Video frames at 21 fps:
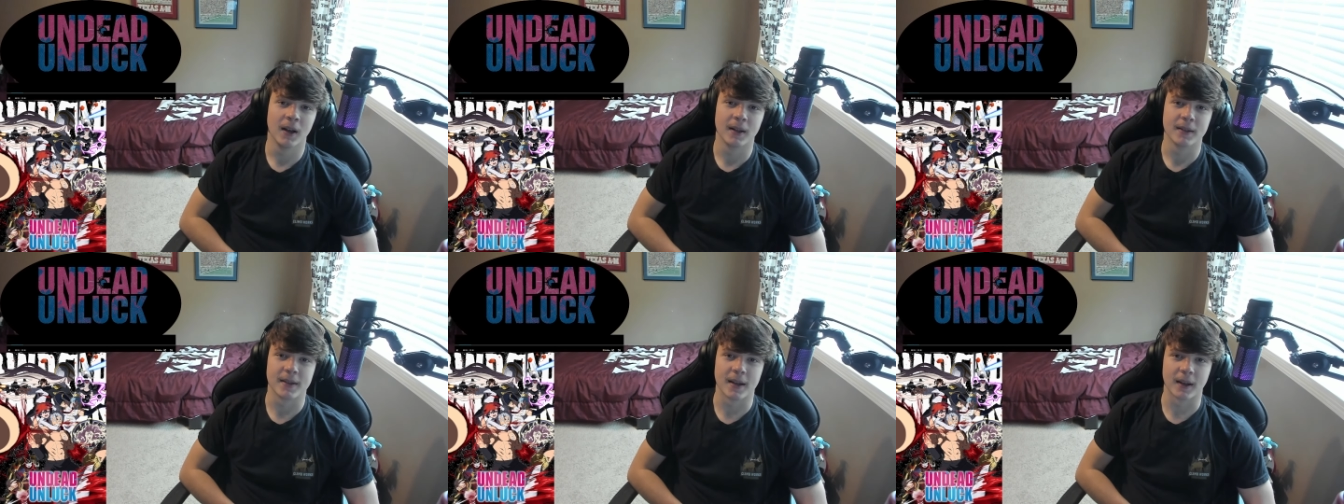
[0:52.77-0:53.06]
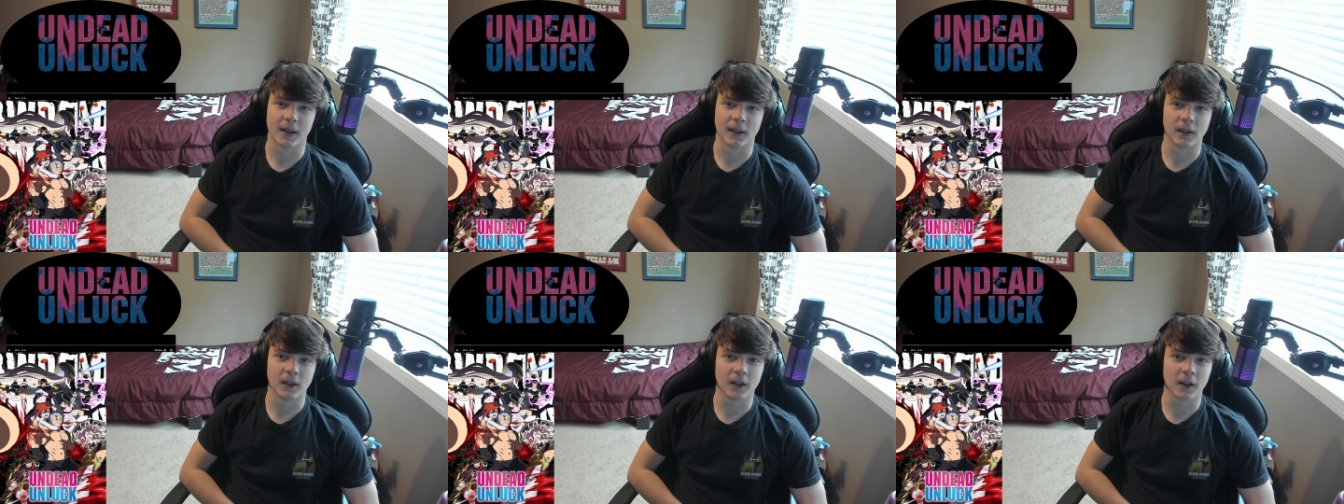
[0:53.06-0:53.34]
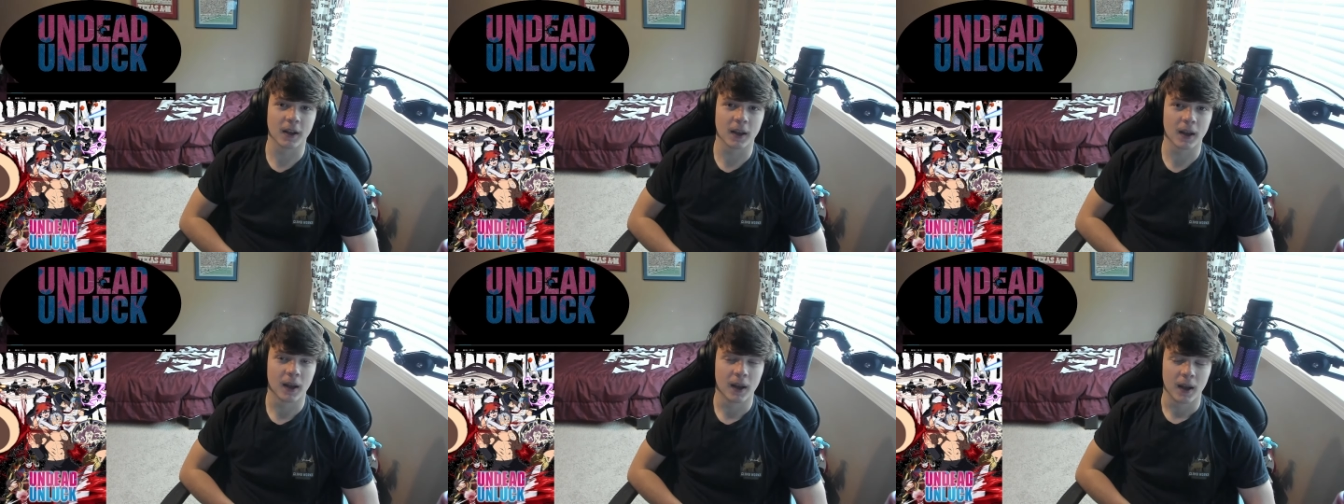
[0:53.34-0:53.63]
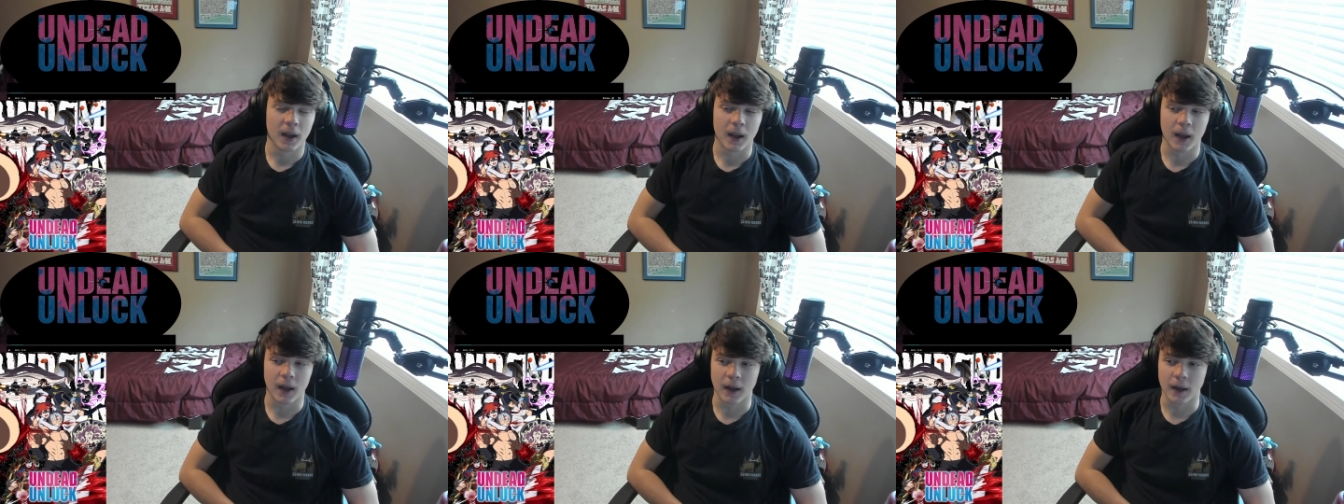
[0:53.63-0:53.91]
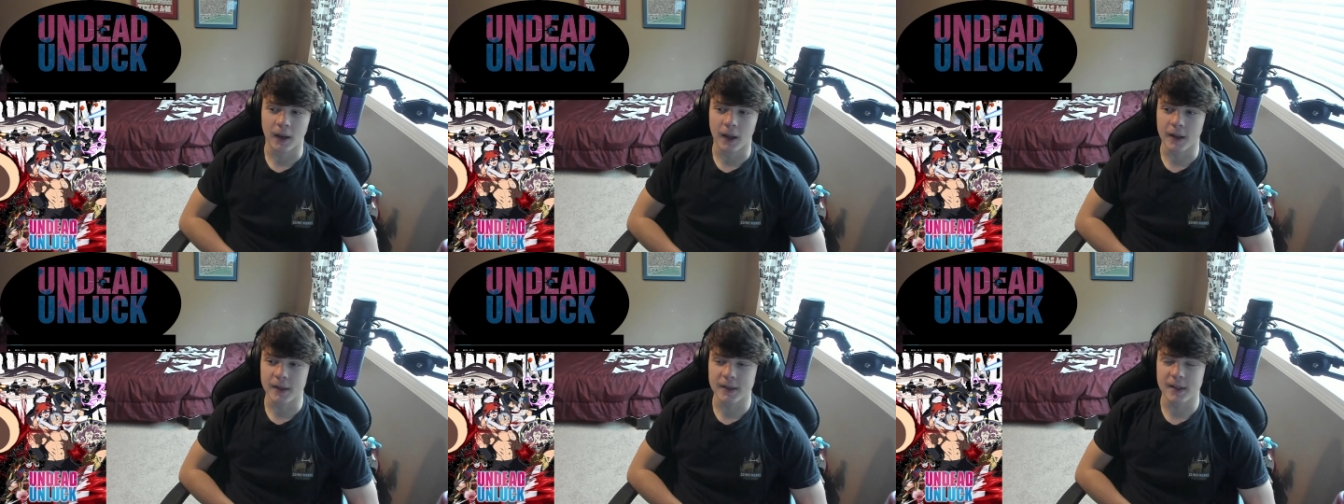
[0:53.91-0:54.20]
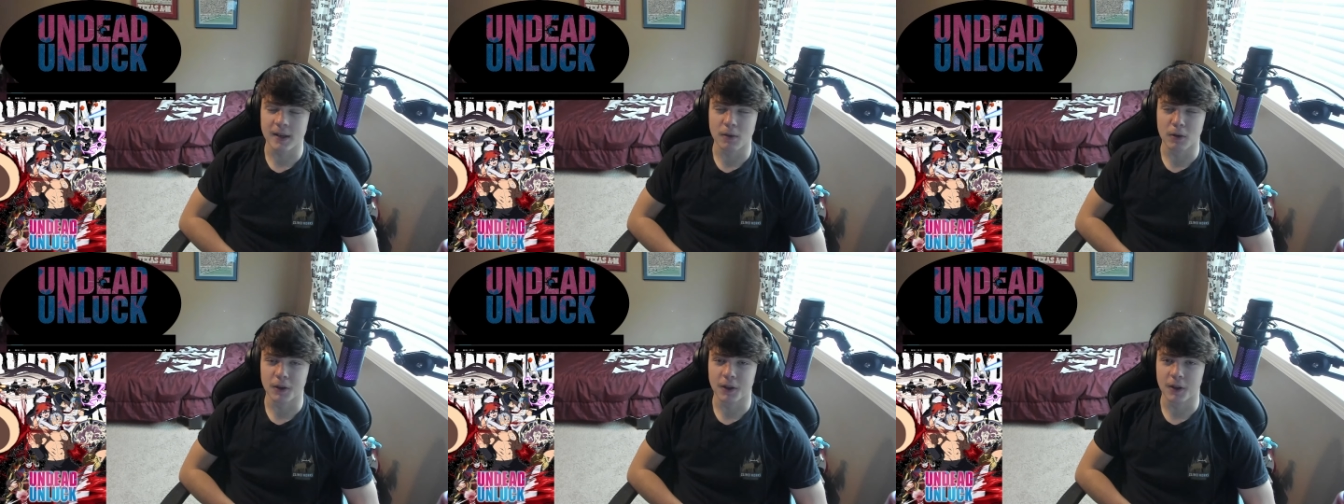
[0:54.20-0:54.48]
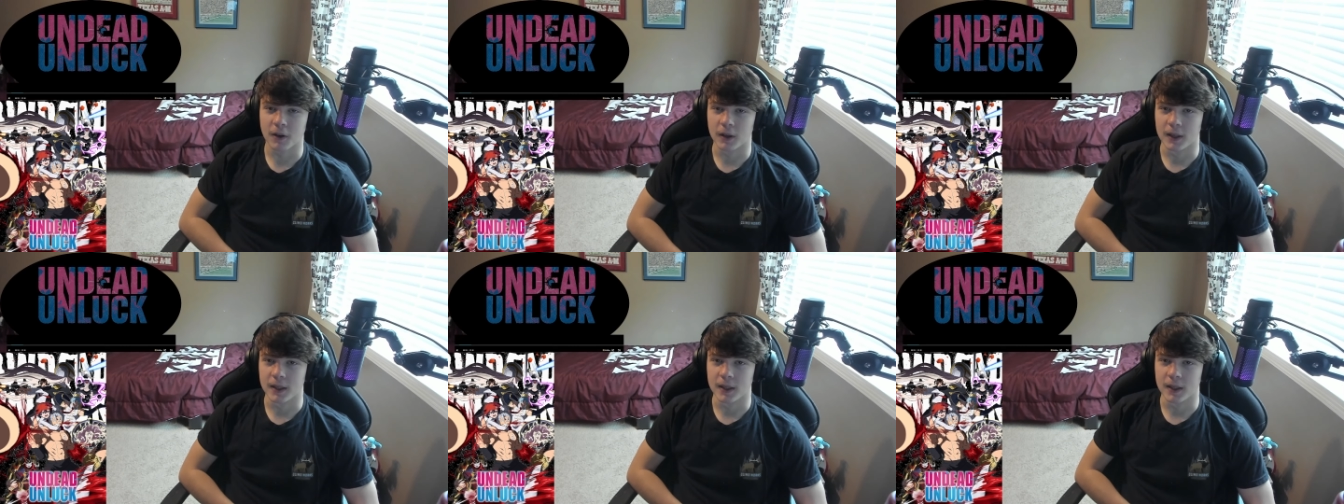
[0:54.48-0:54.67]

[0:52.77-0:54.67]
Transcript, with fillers: take a look, and uh, see what there